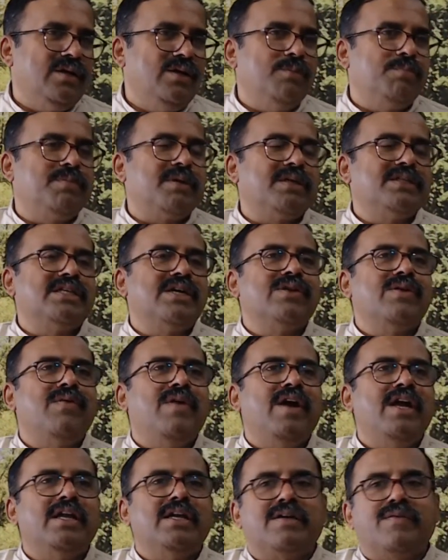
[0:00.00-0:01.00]
To preserve the
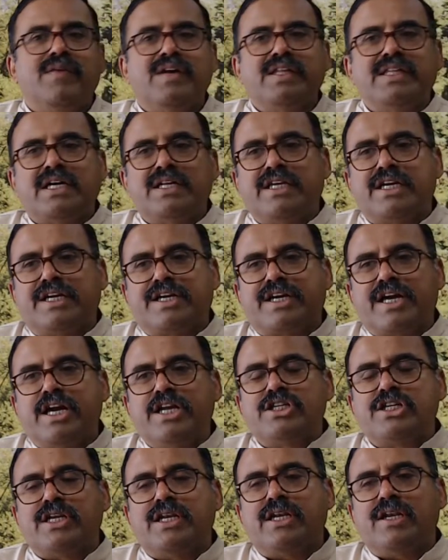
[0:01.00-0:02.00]
Vedantic
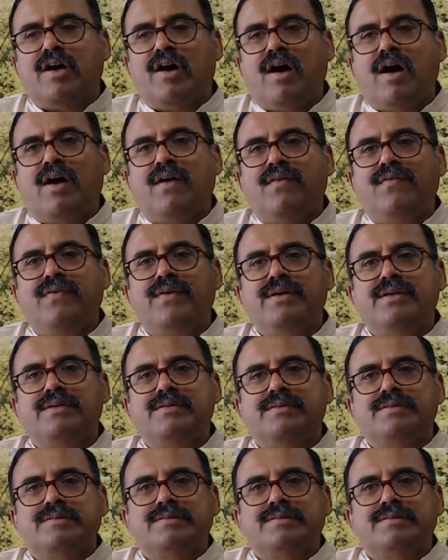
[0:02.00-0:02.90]
tradition of